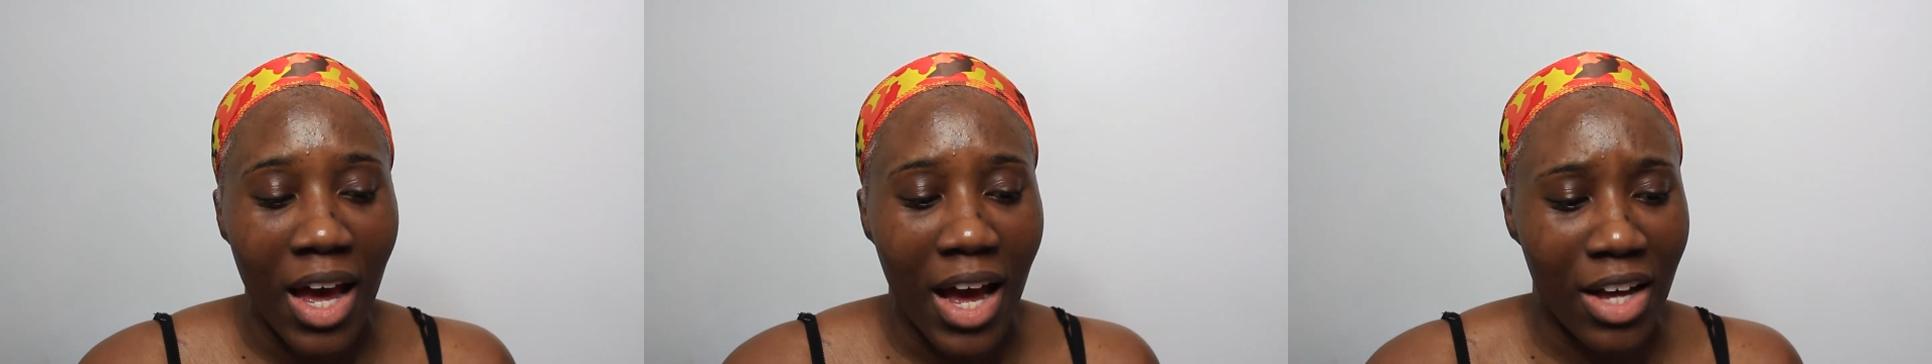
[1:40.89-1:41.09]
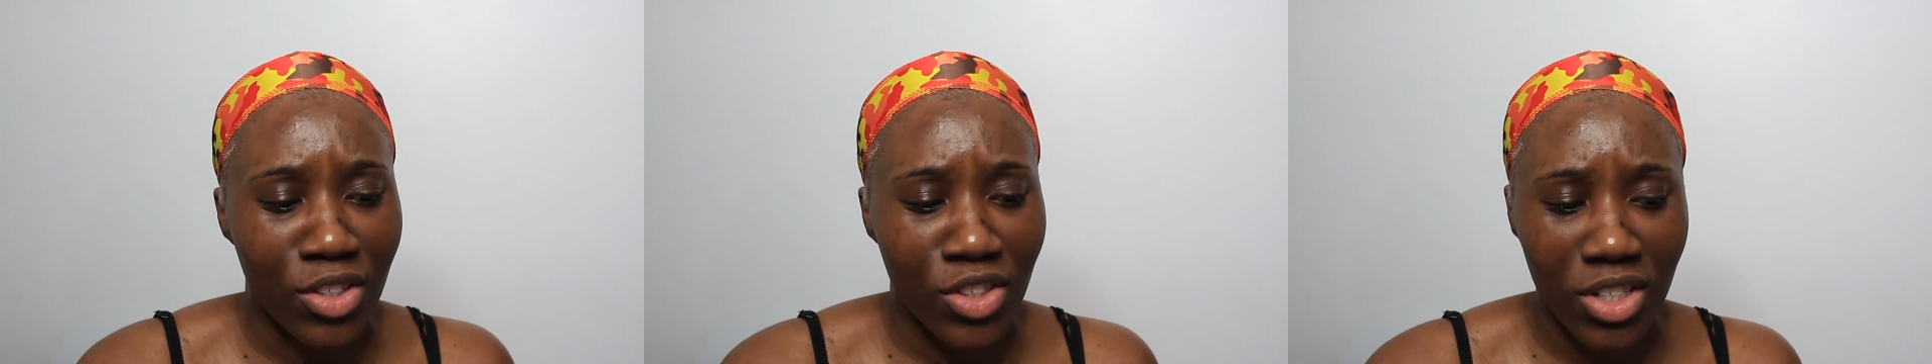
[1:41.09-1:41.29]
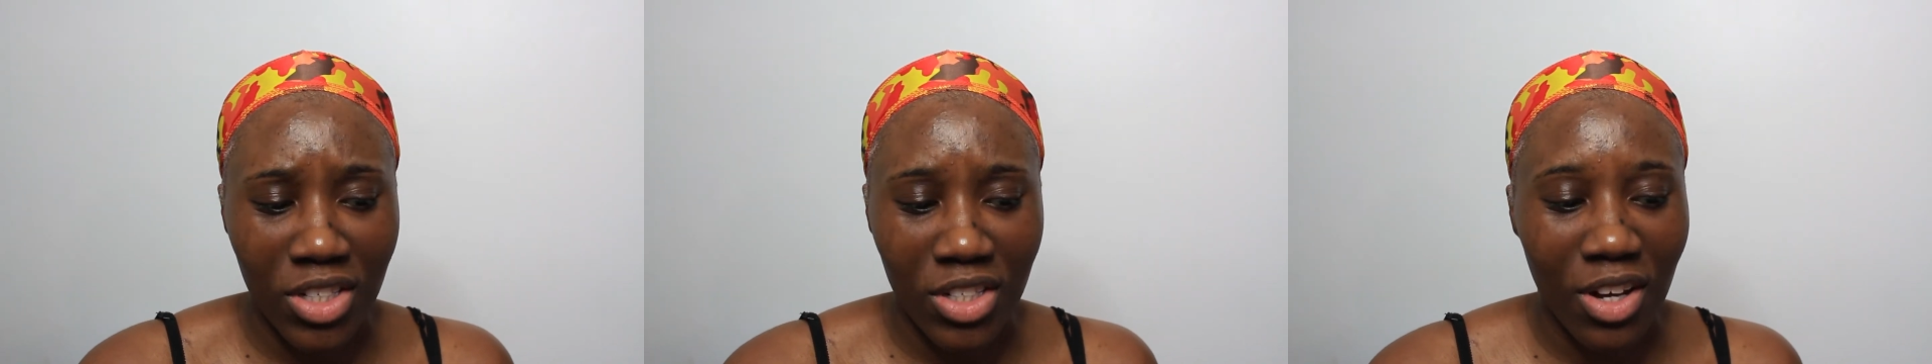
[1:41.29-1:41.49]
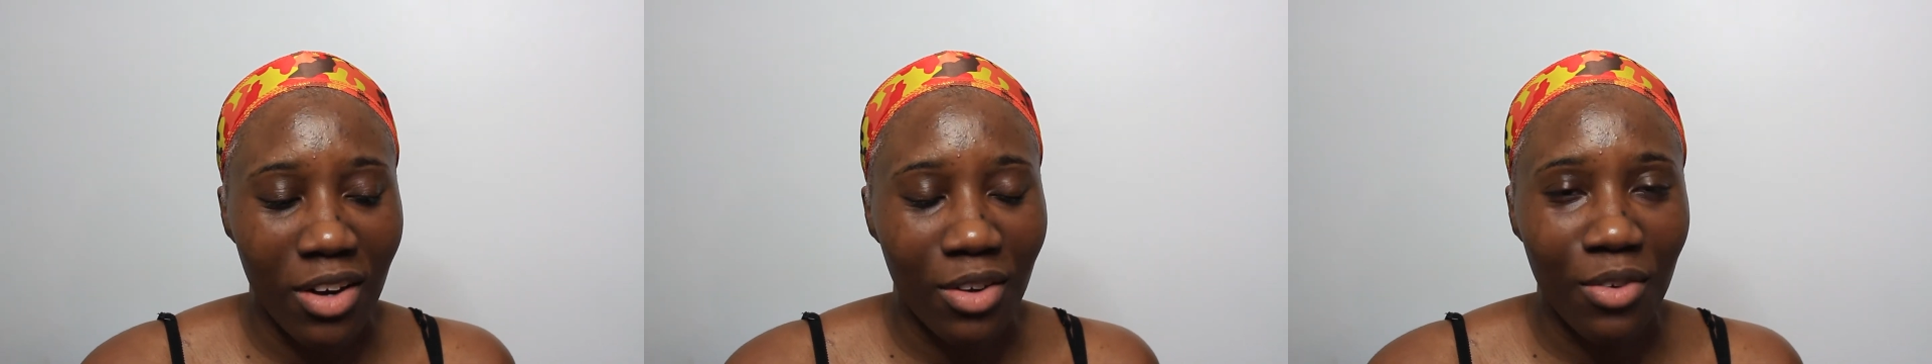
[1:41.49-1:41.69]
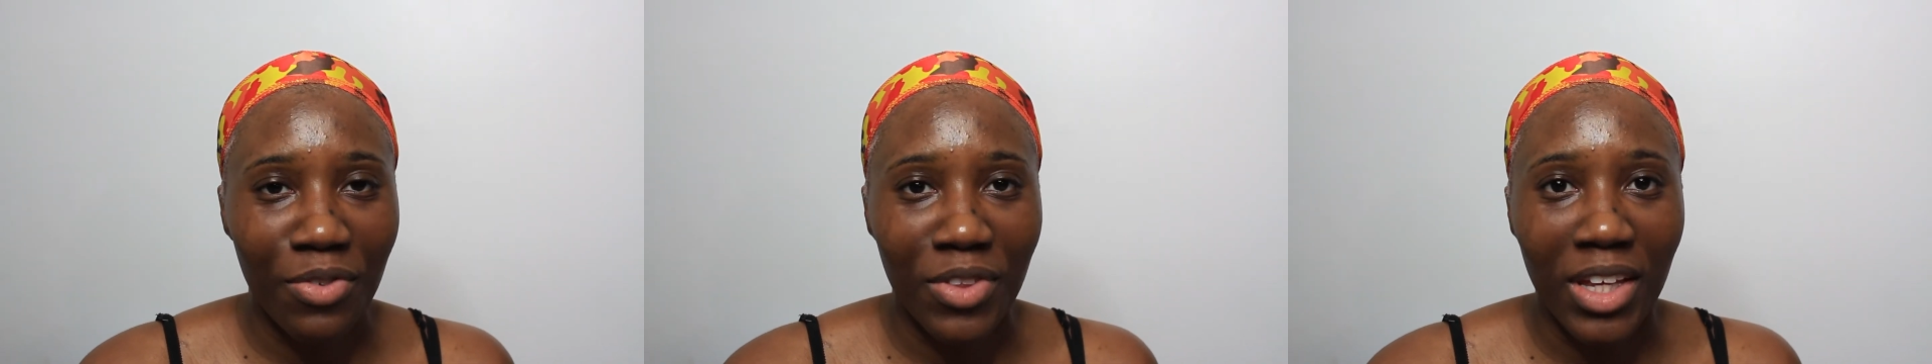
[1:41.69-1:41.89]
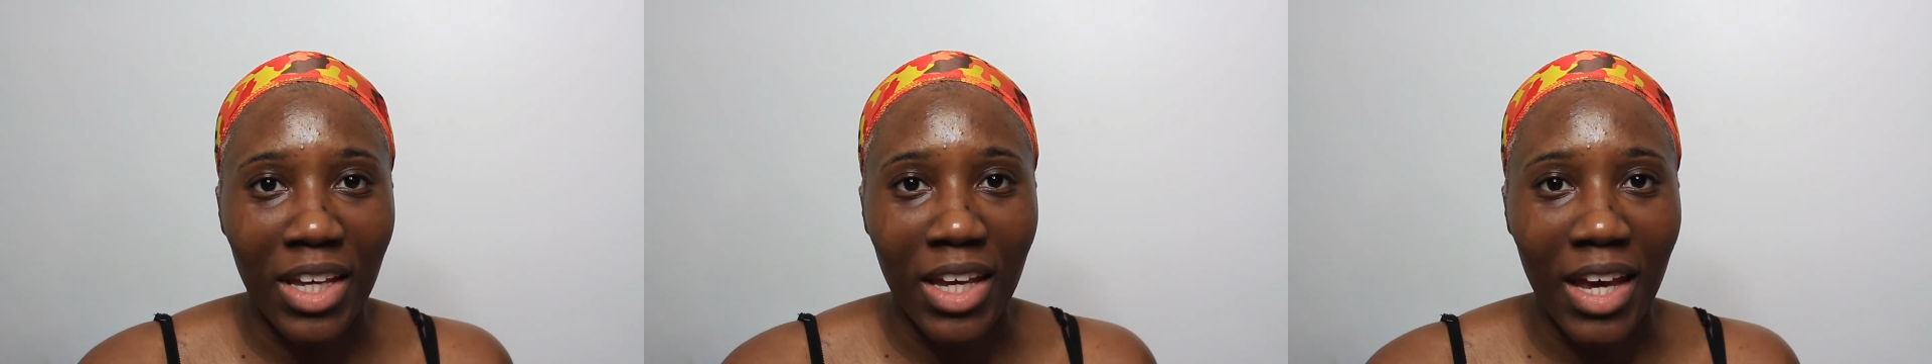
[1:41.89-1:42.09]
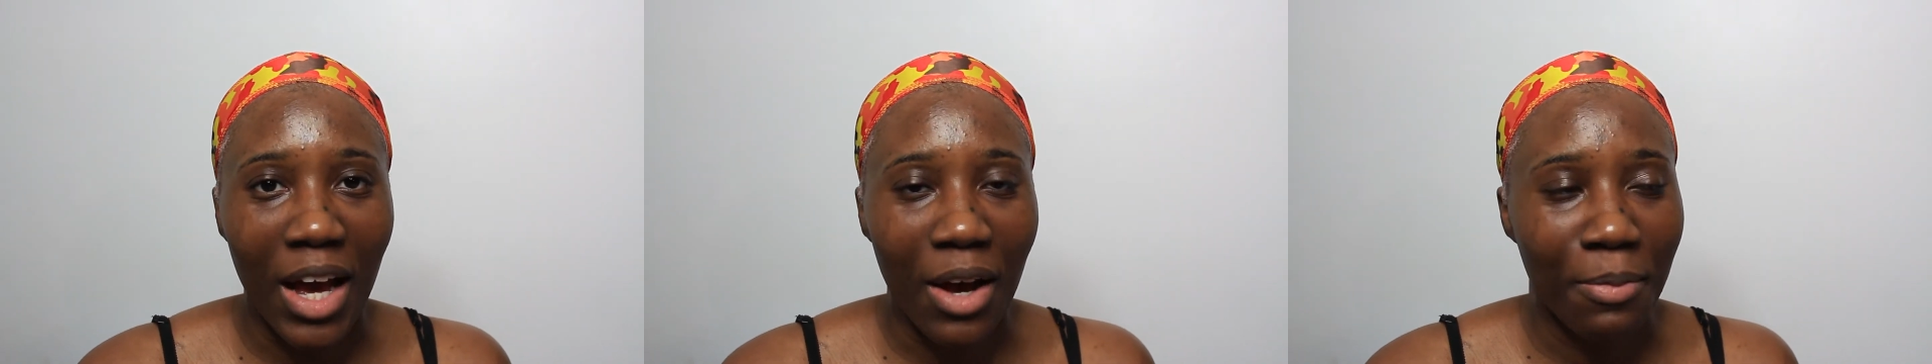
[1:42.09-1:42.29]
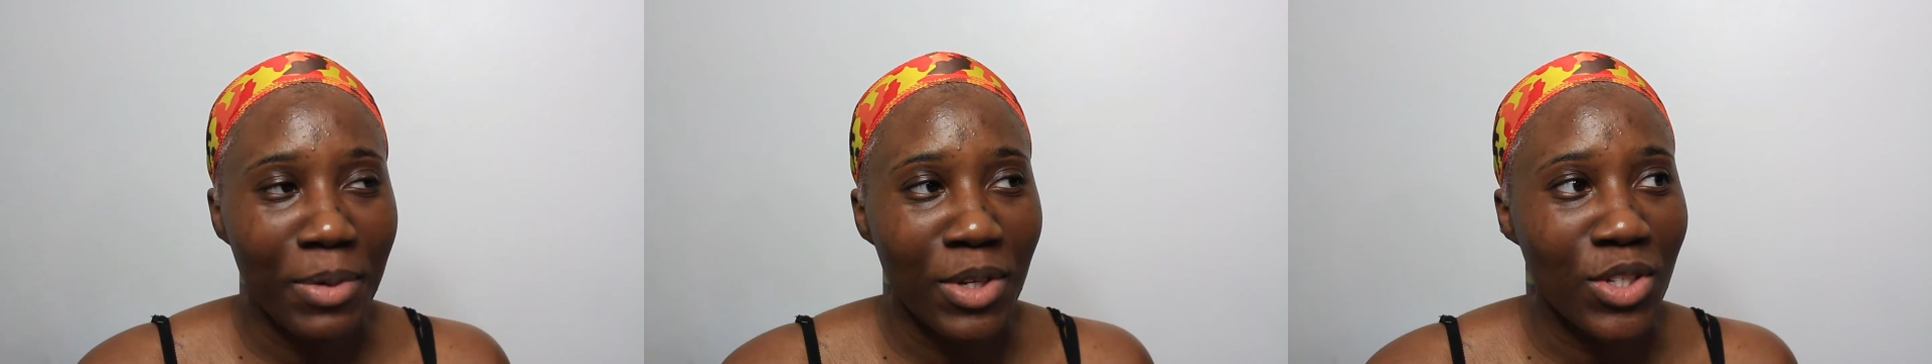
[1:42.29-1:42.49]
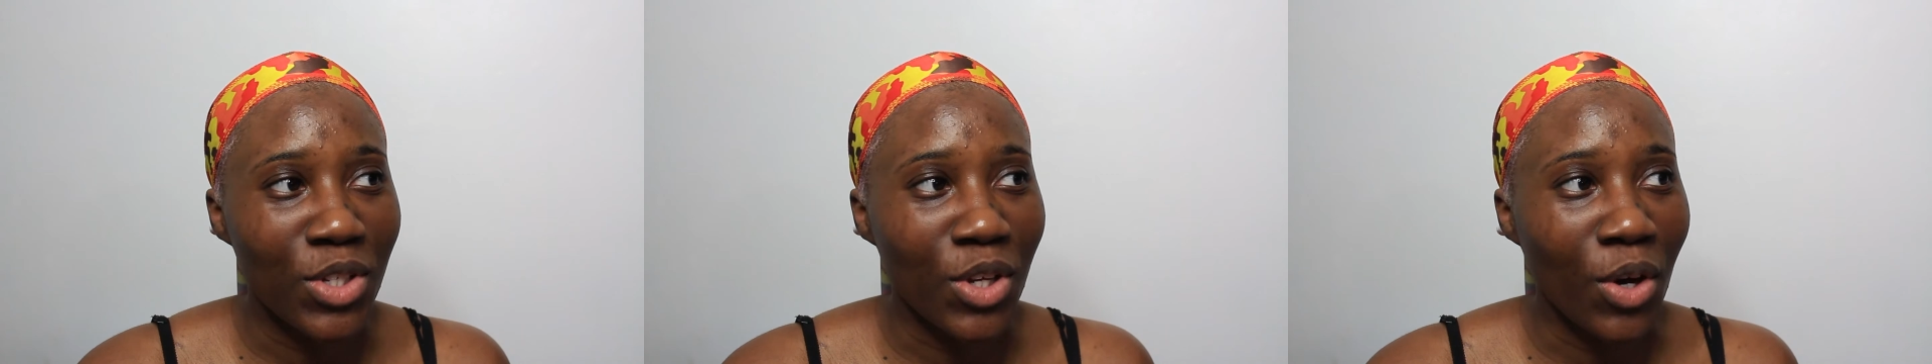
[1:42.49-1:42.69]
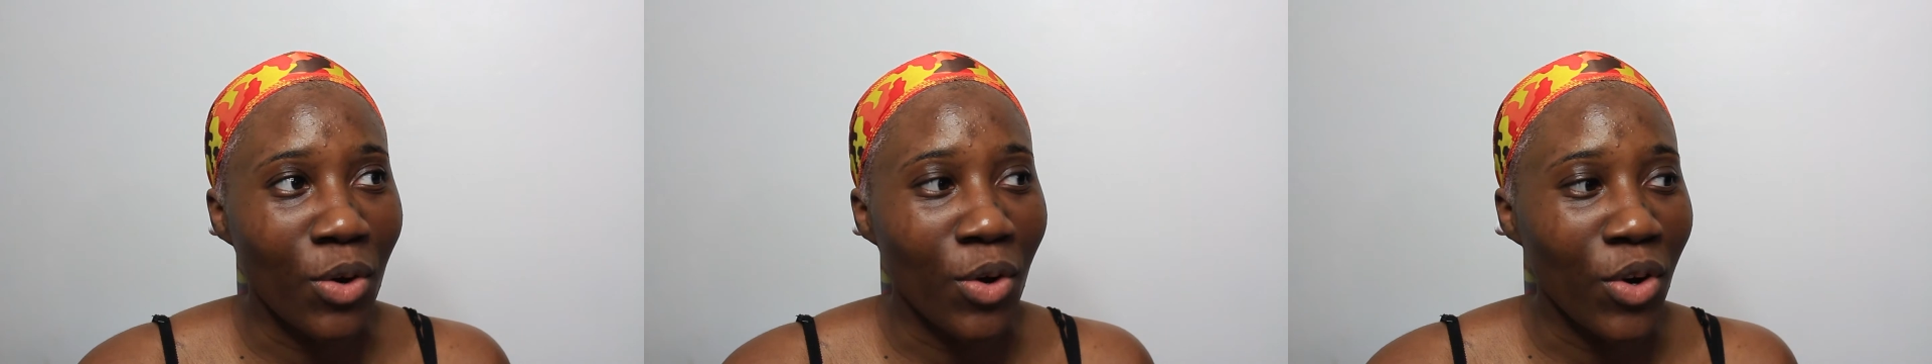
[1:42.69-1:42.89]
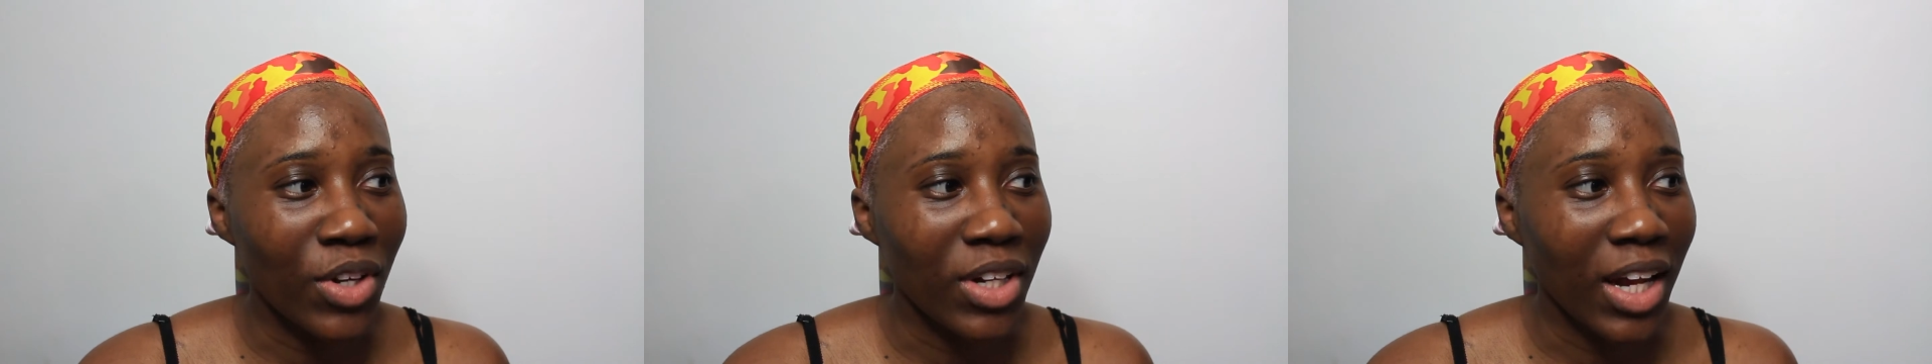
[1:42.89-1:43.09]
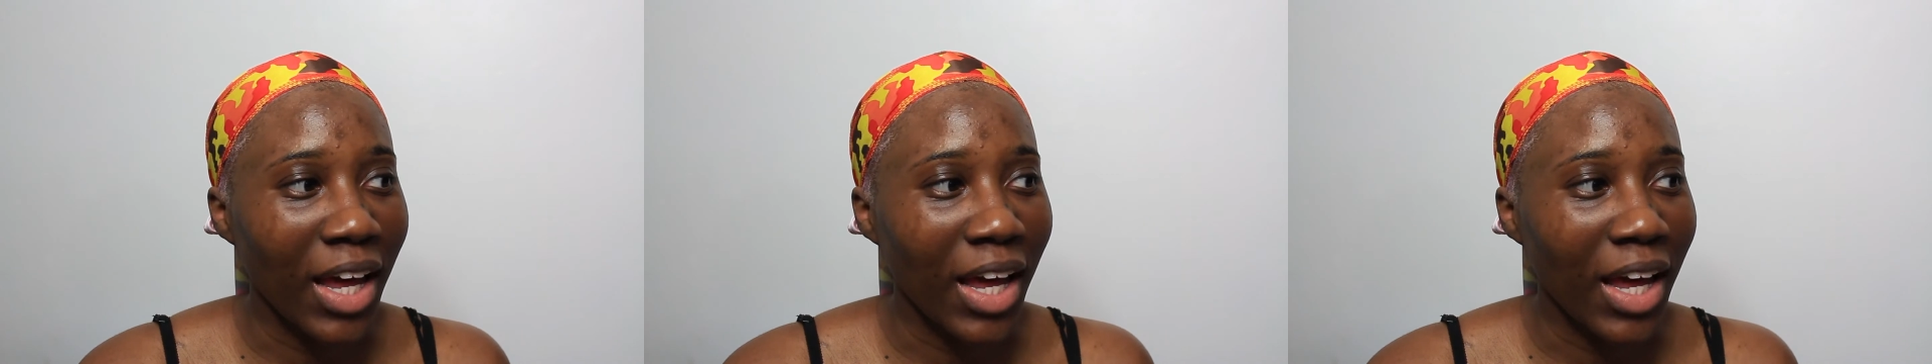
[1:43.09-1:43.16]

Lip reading: I'm just starting off the year how it means to go on,